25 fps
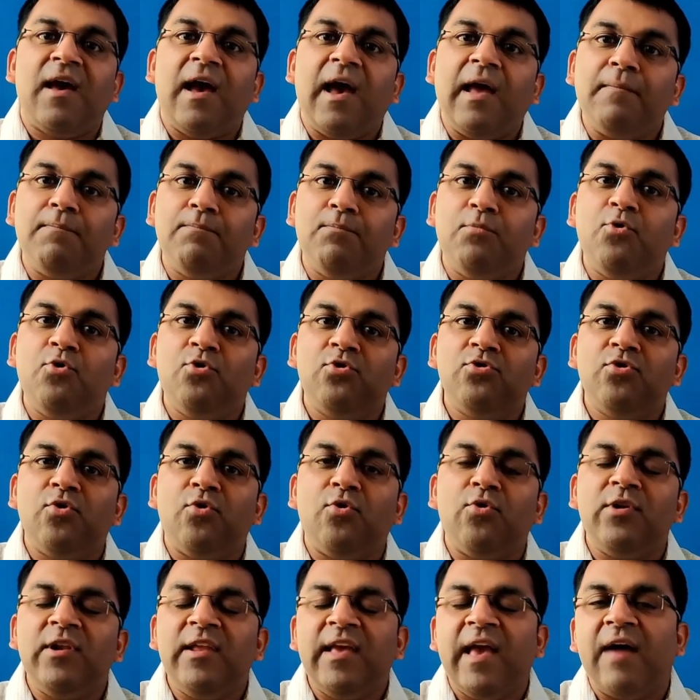and both
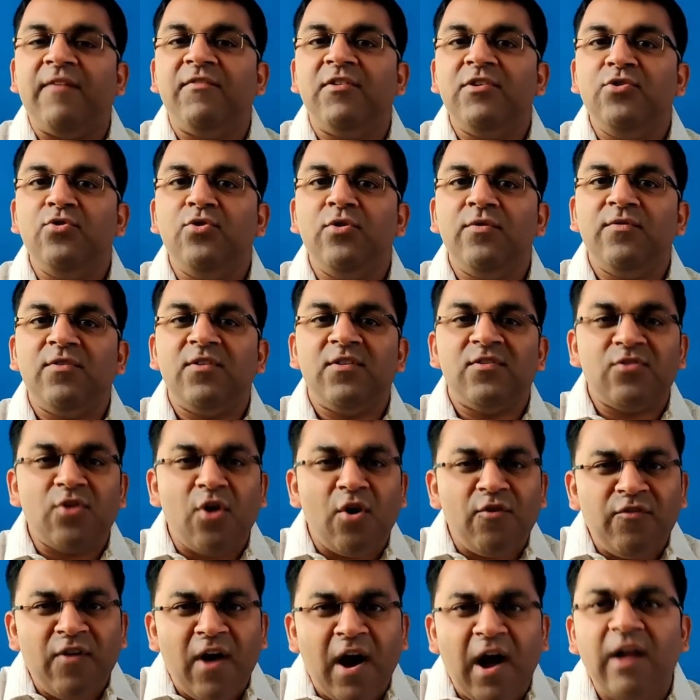only have a universe
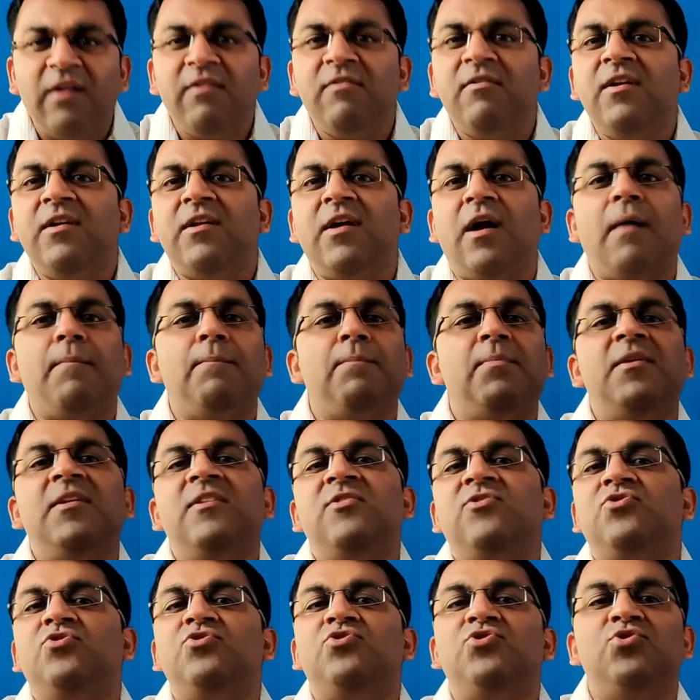of 100
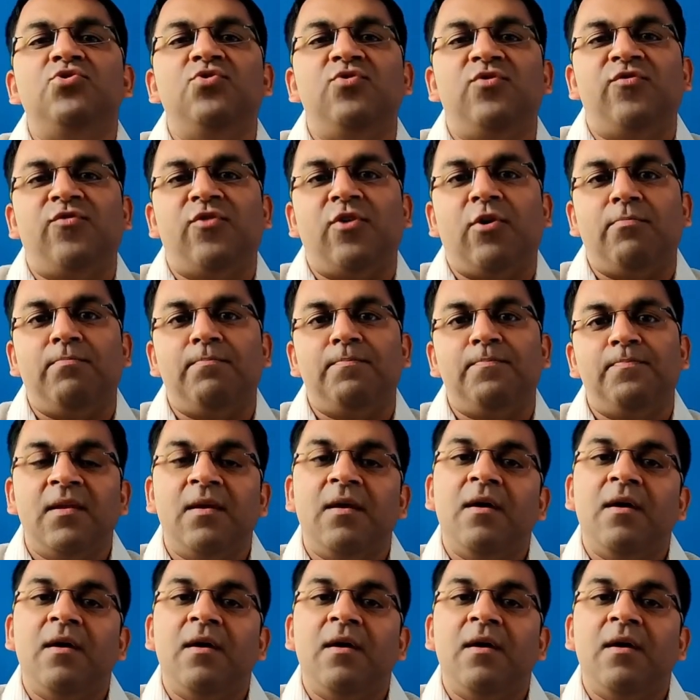companies to choose from.